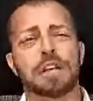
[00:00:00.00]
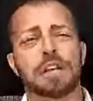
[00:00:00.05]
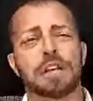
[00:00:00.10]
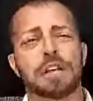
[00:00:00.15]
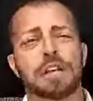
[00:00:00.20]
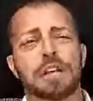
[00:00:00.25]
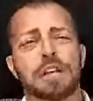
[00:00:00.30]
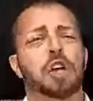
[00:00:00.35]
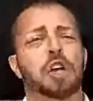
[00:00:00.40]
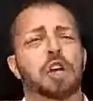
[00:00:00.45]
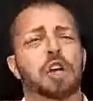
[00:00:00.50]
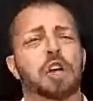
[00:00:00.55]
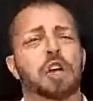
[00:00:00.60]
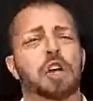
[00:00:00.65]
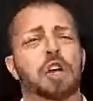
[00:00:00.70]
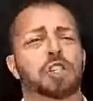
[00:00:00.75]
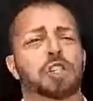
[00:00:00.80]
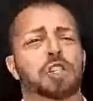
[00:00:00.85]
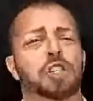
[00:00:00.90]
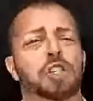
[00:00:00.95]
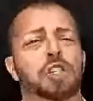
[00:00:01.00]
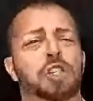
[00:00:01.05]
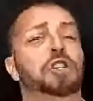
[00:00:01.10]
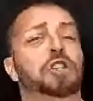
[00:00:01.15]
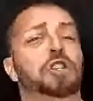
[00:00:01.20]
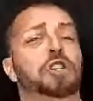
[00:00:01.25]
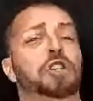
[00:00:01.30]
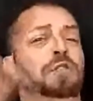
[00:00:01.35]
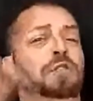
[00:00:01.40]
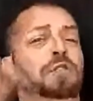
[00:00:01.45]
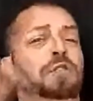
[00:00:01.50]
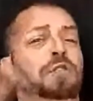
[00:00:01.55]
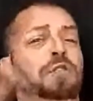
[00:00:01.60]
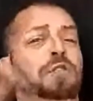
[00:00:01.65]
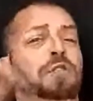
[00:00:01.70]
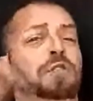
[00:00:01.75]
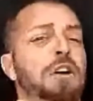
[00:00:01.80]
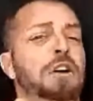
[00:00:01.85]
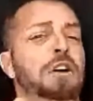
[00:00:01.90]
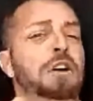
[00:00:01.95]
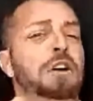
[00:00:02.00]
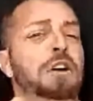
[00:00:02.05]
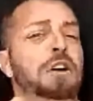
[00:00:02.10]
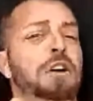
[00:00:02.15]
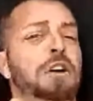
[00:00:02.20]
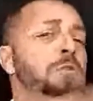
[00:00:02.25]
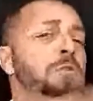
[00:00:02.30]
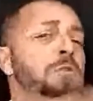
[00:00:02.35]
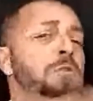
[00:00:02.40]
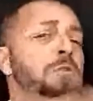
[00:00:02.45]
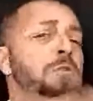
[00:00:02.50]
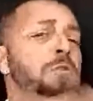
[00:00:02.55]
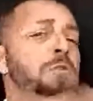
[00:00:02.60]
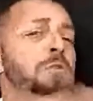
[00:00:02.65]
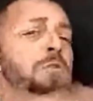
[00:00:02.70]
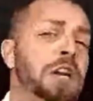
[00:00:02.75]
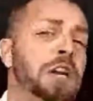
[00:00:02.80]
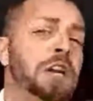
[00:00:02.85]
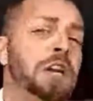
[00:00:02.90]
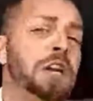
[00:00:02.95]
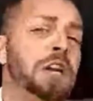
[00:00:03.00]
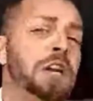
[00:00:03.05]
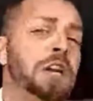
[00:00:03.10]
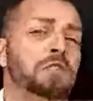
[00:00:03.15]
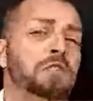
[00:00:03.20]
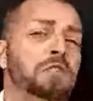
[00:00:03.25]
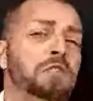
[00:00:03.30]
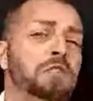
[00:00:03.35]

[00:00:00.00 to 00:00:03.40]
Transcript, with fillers: This is this is a different virus. It's mutated.